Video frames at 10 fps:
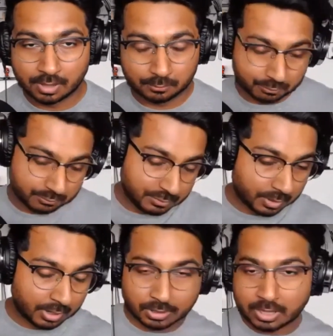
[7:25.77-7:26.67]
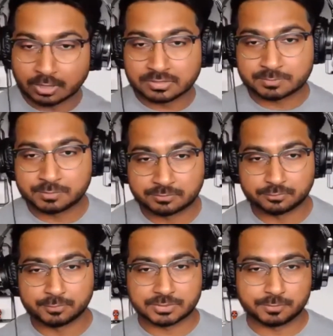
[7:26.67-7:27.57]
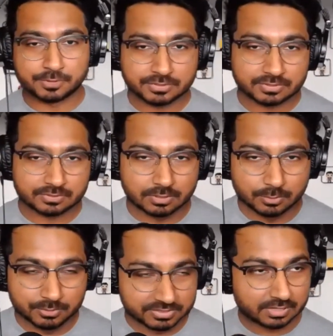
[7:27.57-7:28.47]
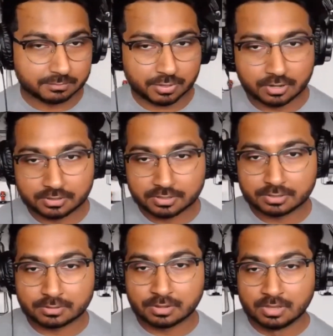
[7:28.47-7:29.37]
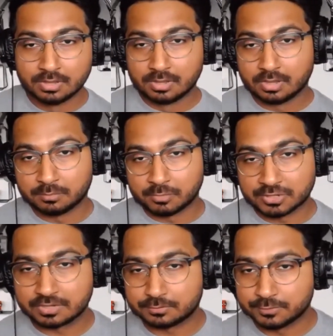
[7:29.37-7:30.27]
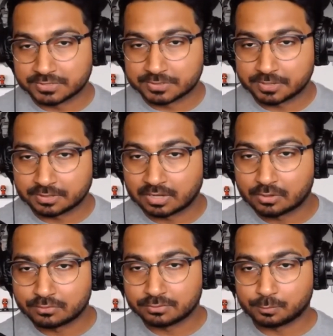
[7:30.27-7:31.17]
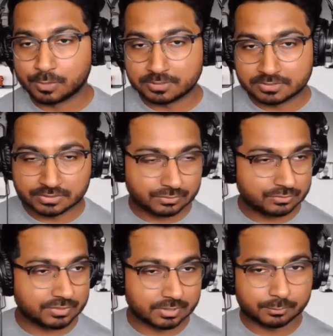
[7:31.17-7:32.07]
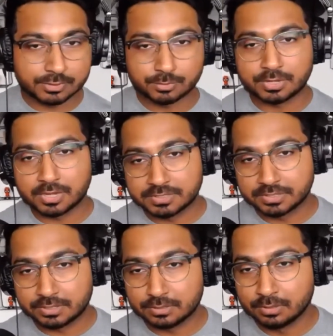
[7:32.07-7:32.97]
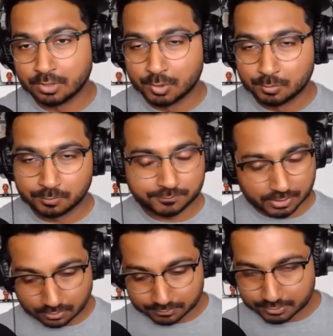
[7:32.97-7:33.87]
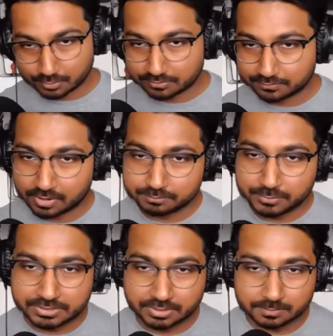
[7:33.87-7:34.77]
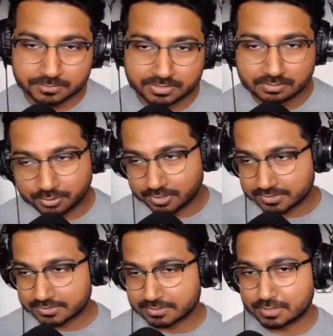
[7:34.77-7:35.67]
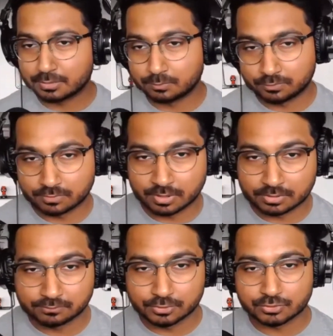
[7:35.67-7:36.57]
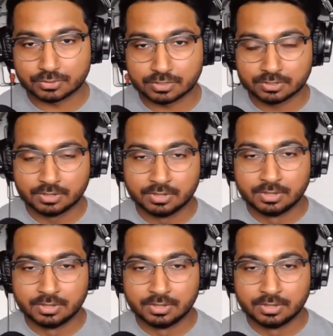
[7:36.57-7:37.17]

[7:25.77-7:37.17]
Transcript: I'll speak from experience. Louis Denham Parry and myself, we started Cloud Native Wales in January 2018. We've done over 25 meetups in person and virtually.